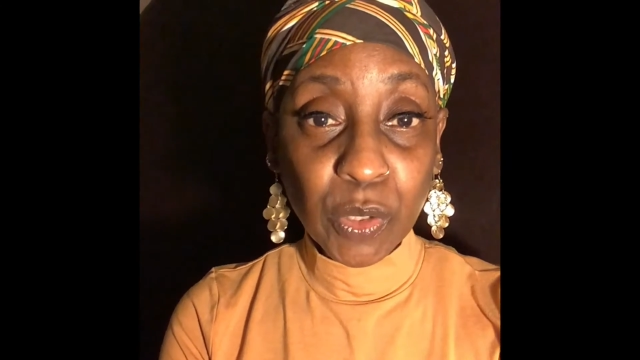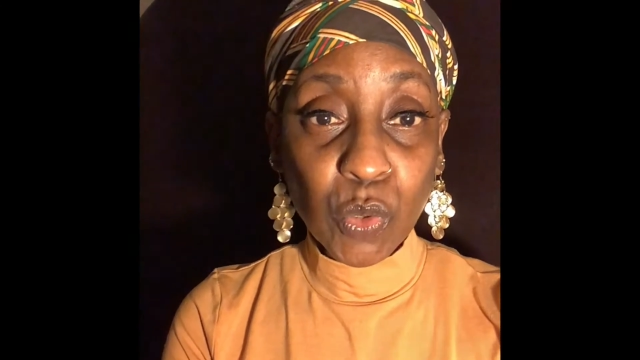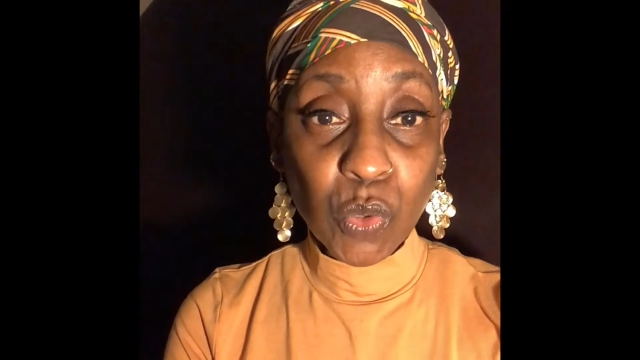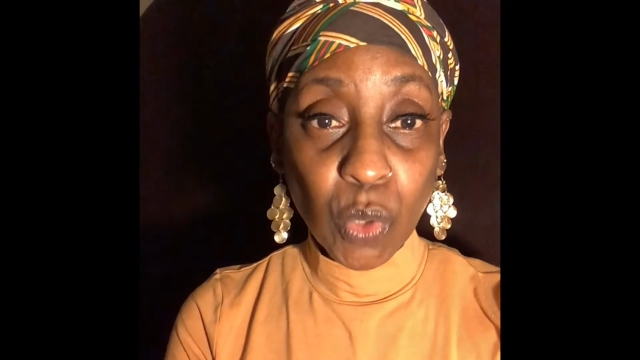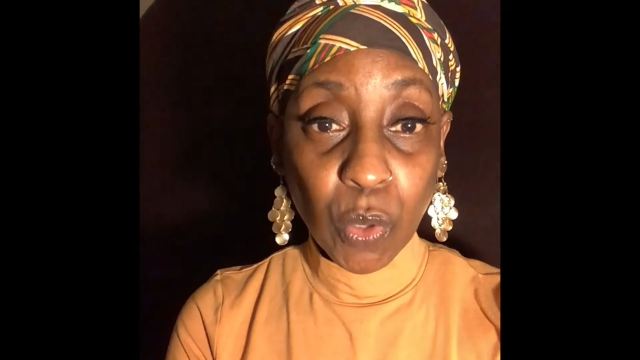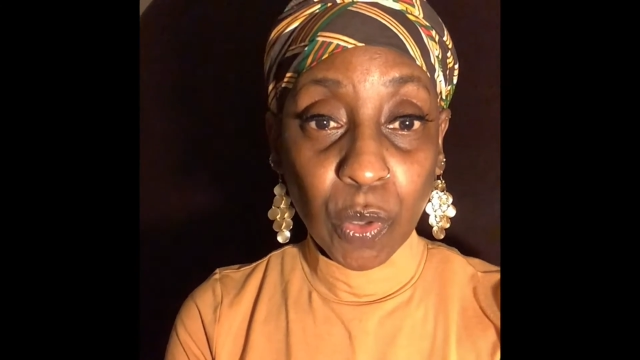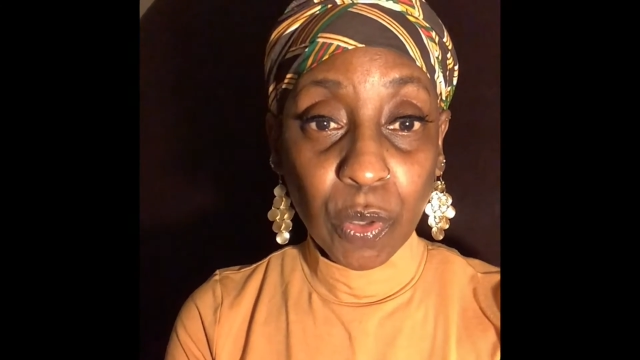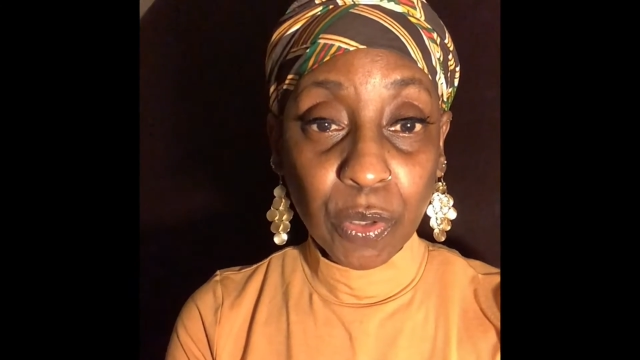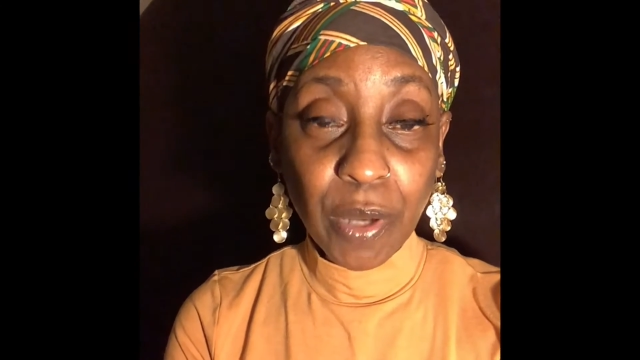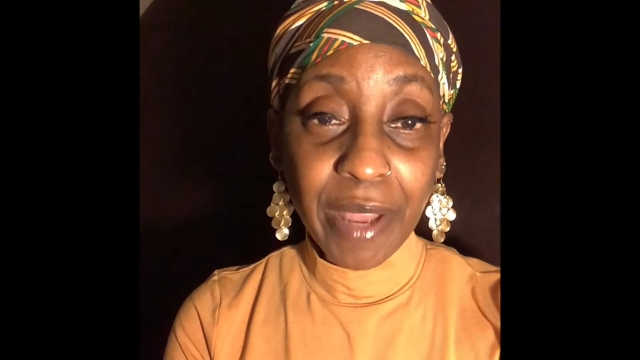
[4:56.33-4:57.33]
So
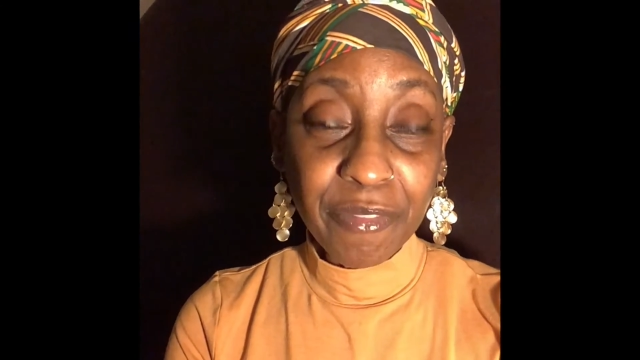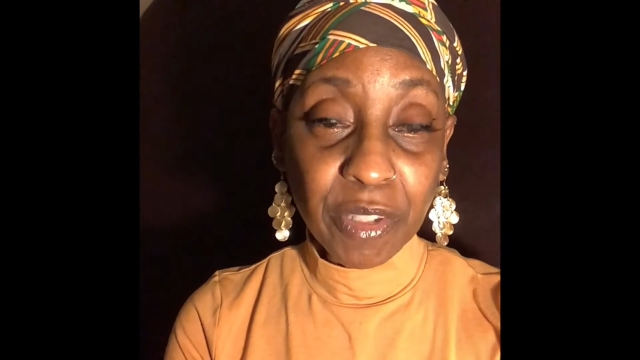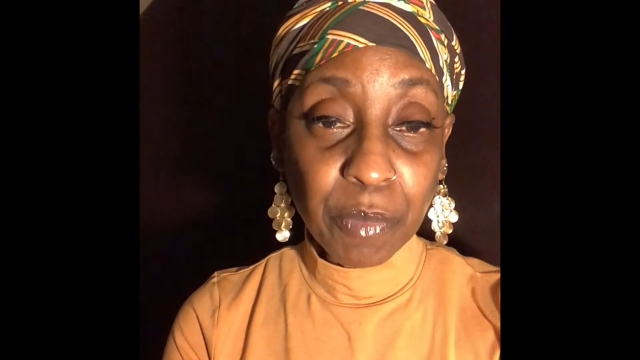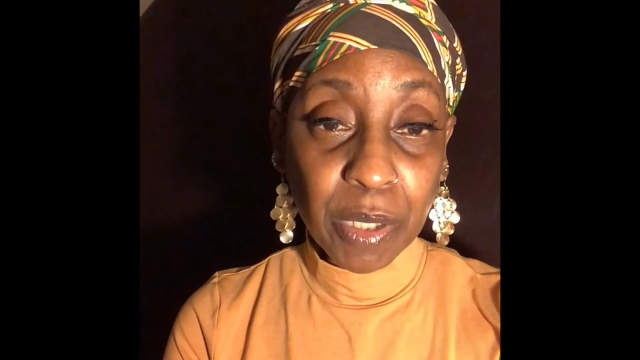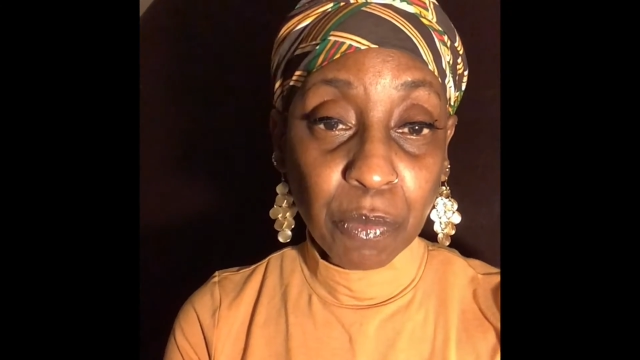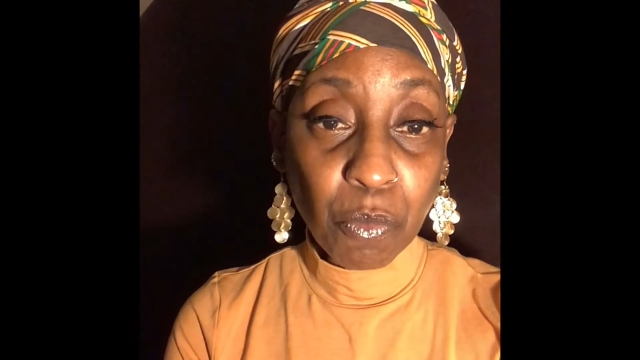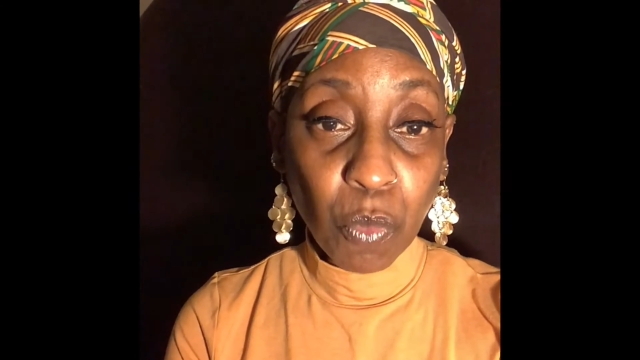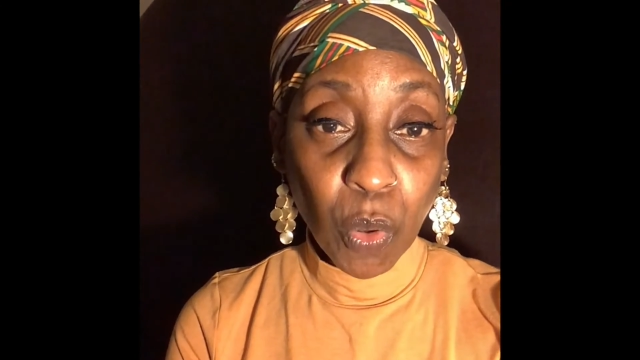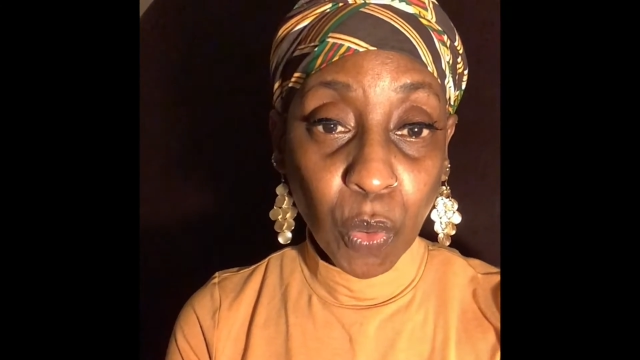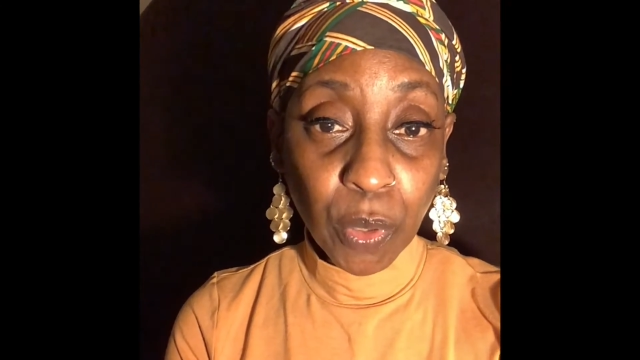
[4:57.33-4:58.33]
you have to be
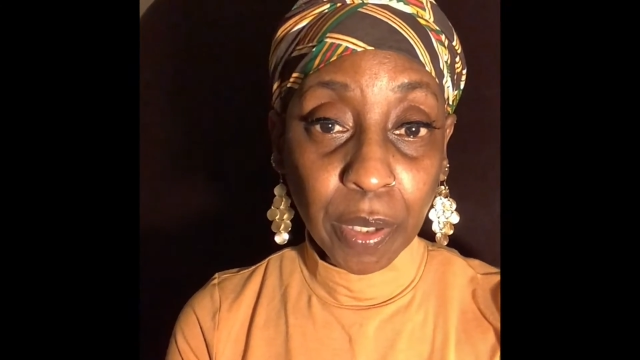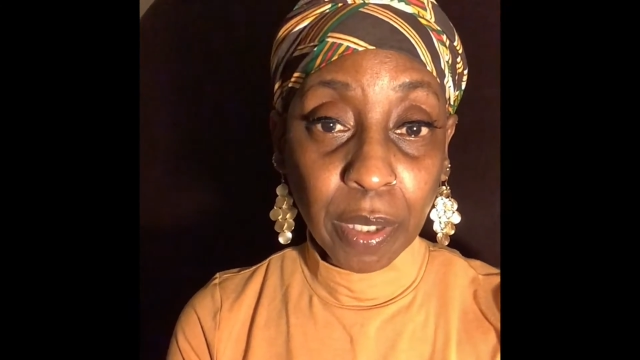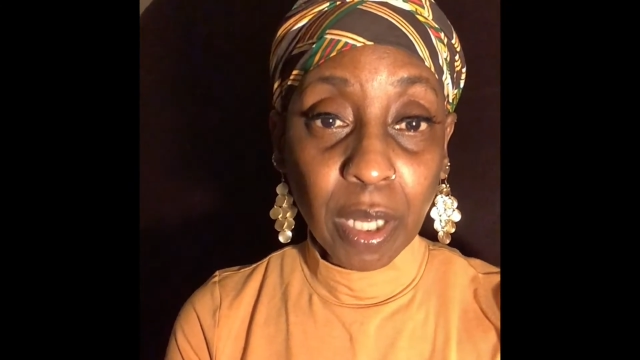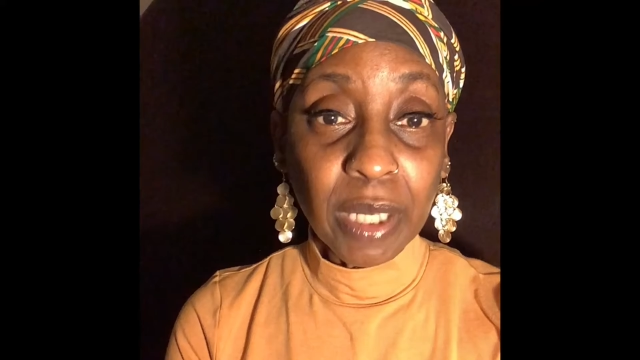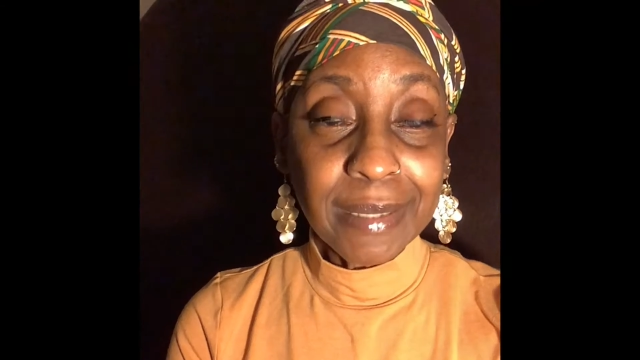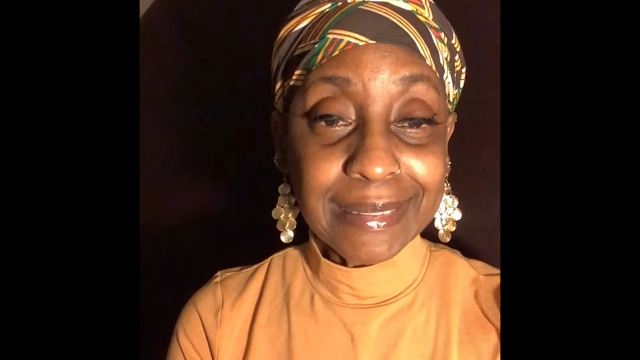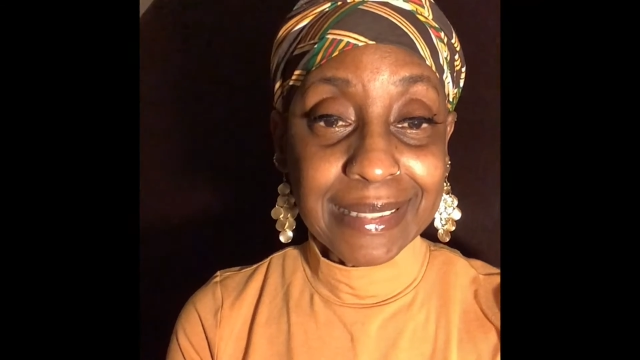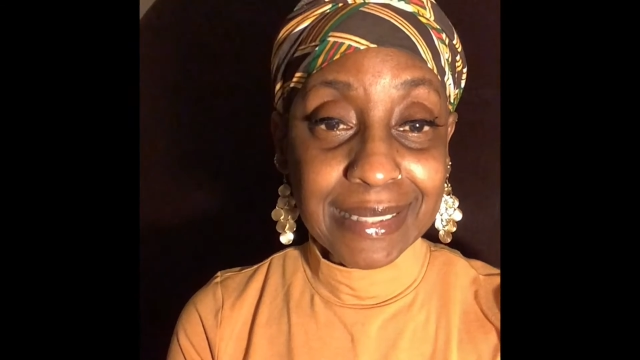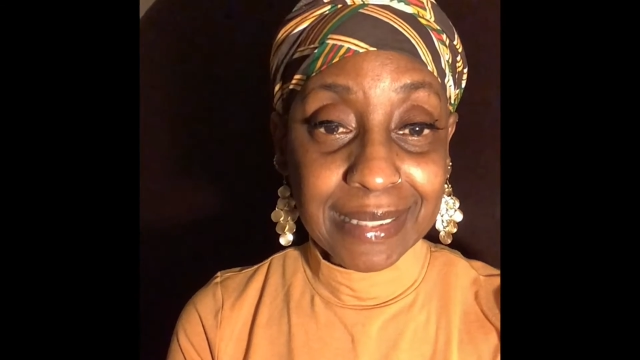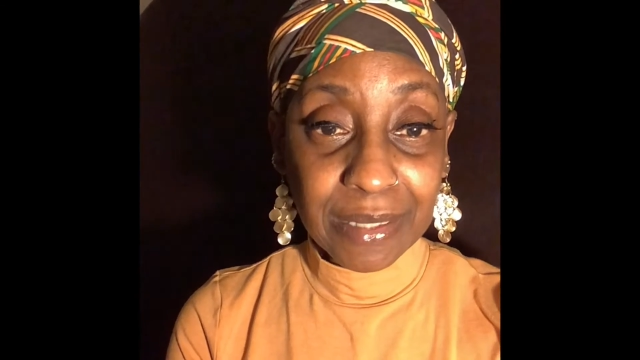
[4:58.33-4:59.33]
more
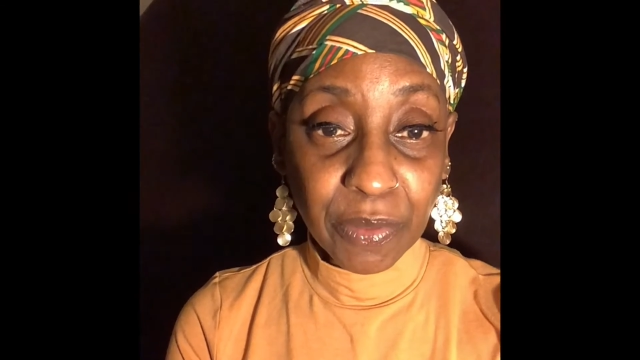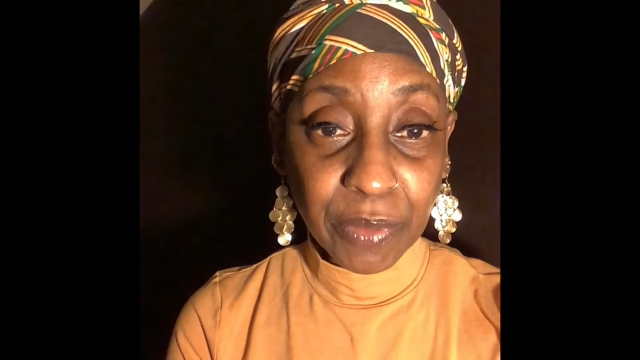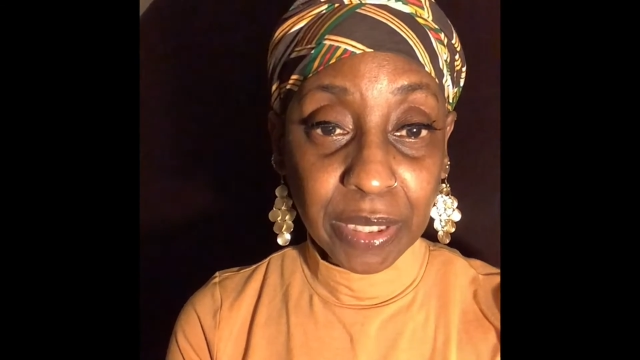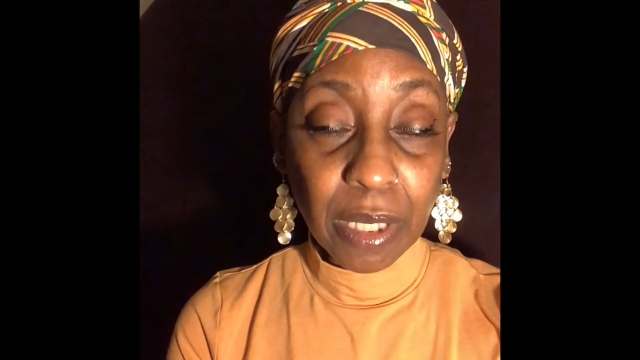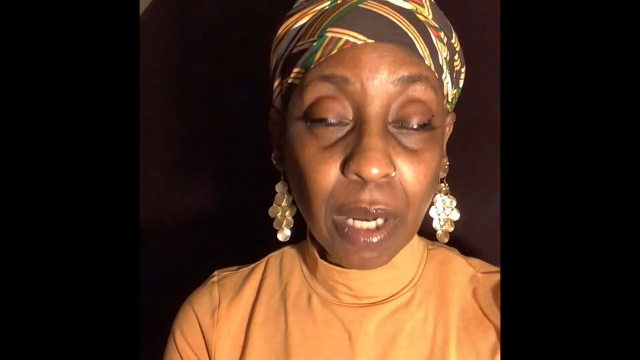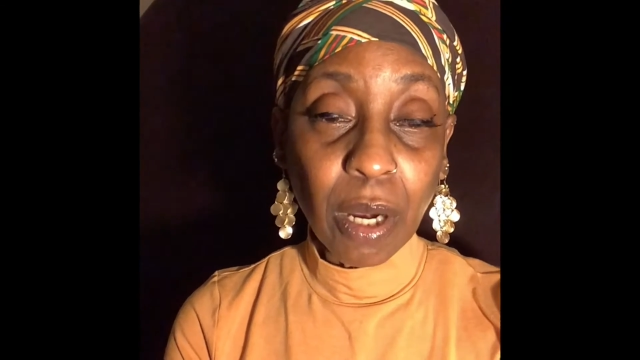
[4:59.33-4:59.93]
considerate